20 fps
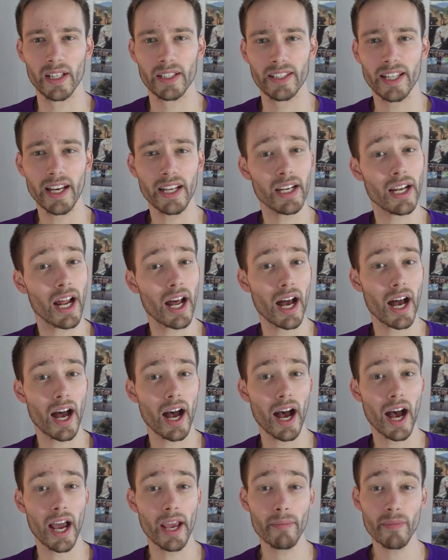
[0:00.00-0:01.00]
Then
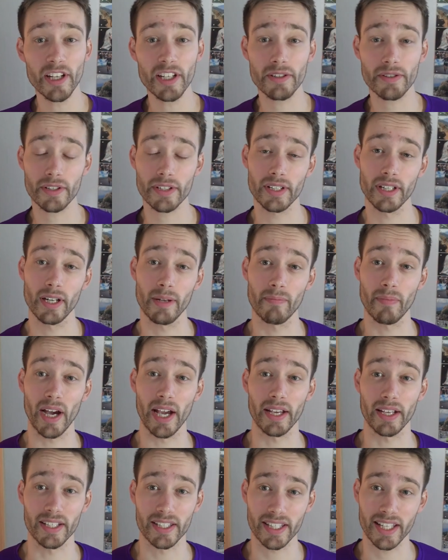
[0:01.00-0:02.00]
I'm interested in
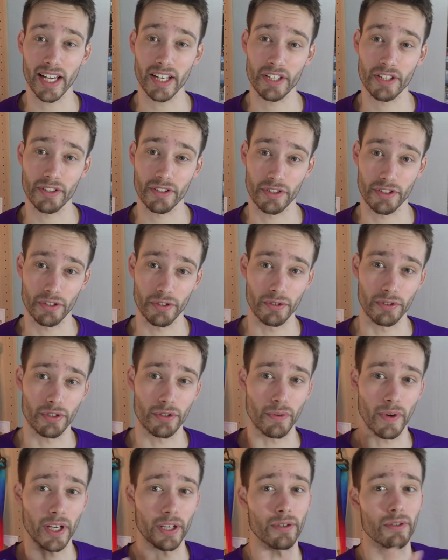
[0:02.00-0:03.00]
buying a Skechers shoe,
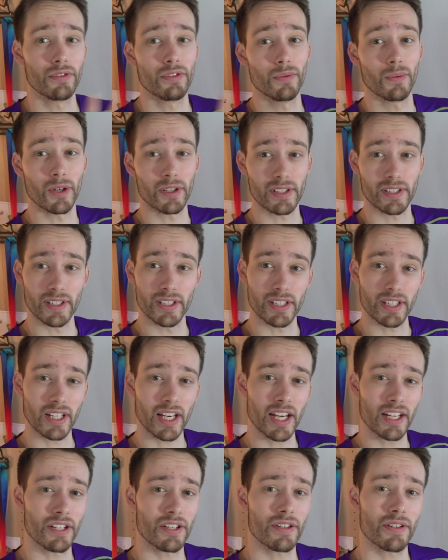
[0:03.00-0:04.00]
so I go towards the
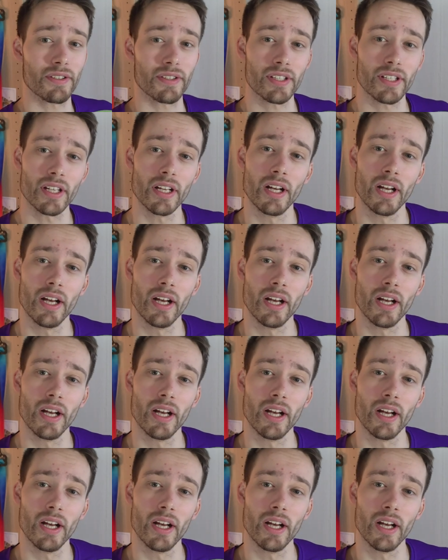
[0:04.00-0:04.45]
Skechers